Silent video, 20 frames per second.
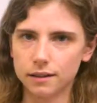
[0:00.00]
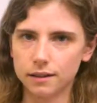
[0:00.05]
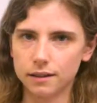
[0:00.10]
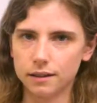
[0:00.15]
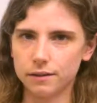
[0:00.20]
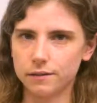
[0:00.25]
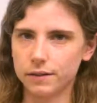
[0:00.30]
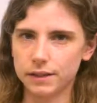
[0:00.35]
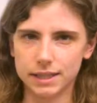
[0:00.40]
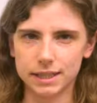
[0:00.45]

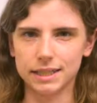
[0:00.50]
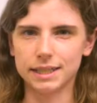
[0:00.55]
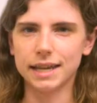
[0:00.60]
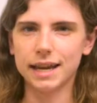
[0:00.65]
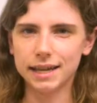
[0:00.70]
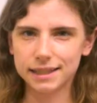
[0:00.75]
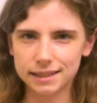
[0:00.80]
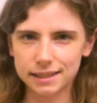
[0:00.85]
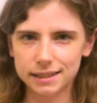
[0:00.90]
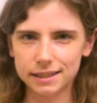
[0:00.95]
If it's a
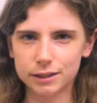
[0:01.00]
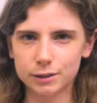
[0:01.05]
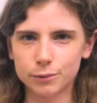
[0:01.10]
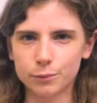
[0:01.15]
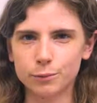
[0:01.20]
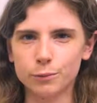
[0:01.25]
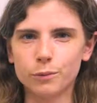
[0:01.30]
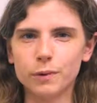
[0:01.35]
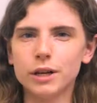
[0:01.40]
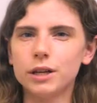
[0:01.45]
text,
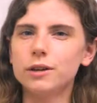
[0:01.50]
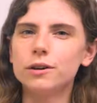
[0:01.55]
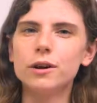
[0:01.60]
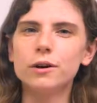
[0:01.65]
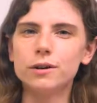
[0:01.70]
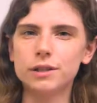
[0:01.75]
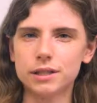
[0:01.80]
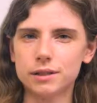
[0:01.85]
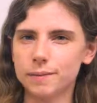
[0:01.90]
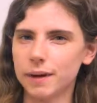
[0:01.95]
what do you
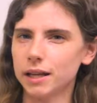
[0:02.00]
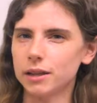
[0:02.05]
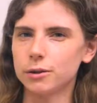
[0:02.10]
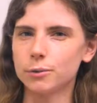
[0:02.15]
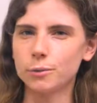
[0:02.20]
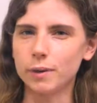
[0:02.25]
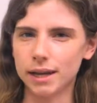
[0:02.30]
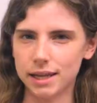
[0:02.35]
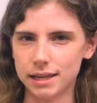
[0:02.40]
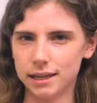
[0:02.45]
notice about the
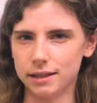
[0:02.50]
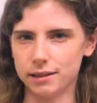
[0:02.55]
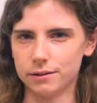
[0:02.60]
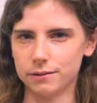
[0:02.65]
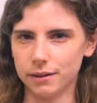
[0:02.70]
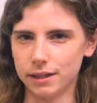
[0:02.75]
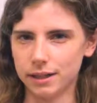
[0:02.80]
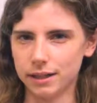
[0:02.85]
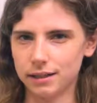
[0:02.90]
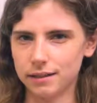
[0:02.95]
way that
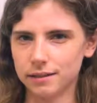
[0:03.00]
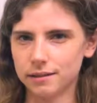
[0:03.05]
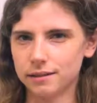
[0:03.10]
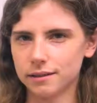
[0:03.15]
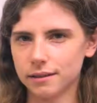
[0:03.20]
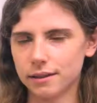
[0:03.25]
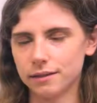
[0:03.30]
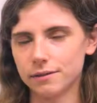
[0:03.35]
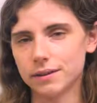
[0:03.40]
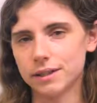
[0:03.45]
it's written?
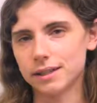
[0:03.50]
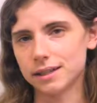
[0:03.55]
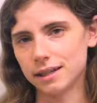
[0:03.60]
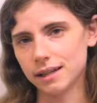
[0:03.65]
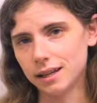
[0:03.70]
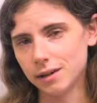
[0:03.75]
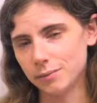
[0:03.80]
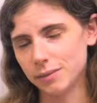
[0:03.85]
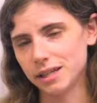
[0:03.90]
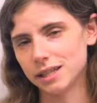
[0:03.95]
If it's an
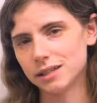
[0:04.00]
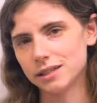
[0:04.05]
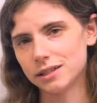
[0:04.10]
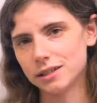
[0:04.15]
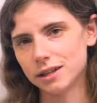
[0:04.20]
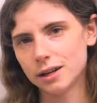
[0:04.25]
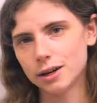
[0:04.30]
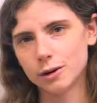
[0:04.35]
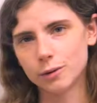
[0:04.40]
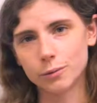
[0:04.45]

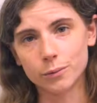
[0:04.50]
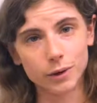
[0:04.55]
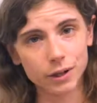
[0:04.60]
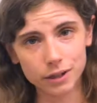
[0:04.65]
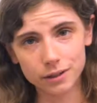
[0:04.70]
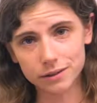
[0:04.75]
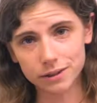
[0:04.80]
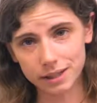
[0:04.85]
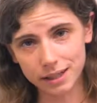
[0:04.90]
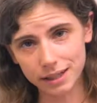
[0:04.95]
image, what do
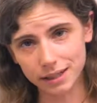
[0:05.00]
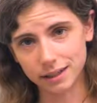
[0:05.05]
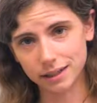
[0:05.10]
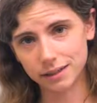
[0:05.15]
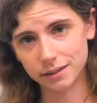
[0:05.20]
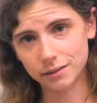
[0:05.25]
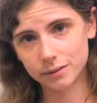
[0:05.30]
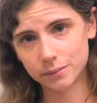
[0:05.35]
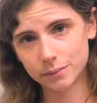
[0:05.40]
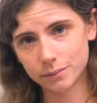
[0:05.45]
you see?
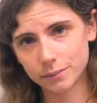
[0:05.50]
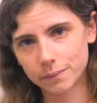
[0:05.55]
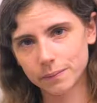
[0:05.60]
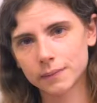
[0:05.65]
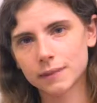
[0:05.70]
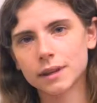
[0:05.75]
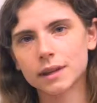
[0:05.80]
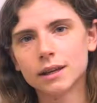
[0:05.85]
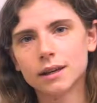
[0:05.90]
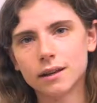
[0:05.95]

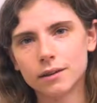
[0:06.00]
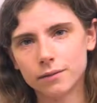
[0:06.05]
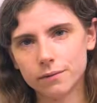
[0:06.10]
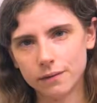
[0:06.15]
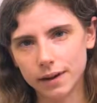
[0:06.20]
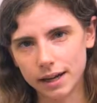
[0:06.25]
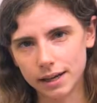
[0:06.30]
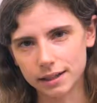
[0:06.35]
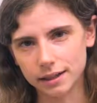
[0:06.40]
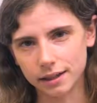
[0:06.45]

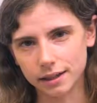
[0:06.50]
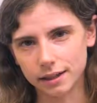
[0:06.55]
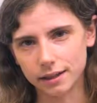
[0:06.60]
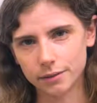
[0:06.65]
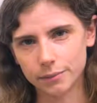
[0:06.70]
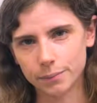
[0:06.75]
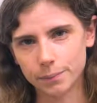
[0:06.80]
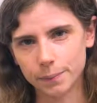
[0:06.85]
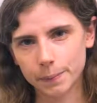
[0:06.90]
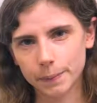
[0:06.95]

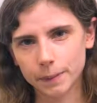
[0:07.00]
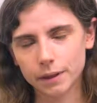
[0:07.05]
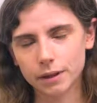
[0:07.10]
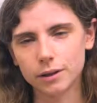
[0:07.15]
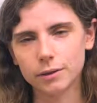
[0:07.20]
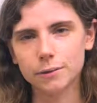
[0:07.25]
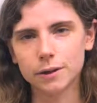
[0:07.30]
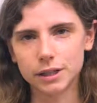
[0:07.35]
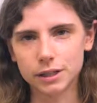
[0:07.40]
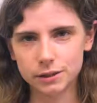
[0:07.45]
Finally,
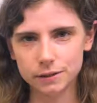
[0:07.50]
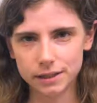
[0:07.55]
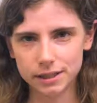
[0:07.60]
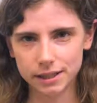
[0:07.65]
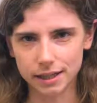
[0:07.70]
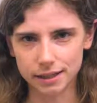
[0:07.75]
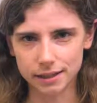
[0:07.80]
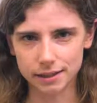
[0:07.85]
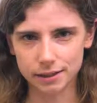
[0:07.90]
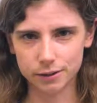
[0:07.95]
you want to
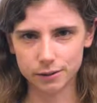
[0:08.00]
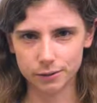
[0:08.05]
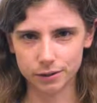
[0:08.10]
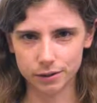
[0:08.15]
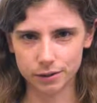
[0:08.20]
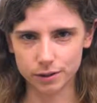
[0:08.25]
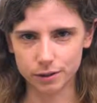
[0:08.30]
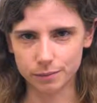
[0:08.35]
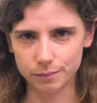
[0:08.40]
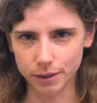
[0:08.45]
assess the
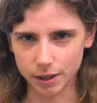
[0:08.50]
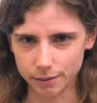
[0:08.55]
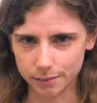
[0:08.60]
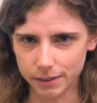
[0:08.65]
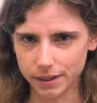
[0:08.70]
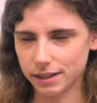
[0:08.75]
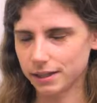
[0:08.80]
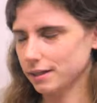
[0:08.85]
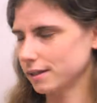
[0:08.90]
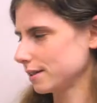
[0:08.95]
source's
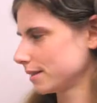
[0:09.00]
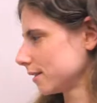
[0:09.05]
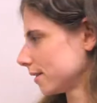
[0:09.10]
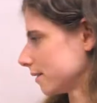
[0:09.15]
purpose.